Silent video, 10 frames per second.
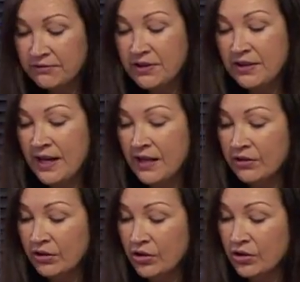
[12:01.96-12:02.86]
For there
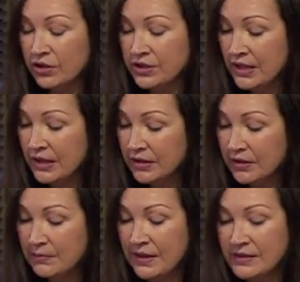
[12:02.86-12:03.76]
the Lord
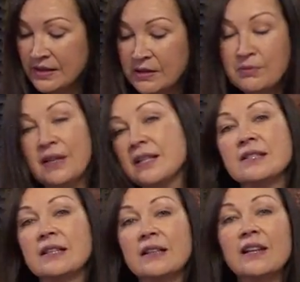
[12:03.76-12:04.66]
commanded the blessing,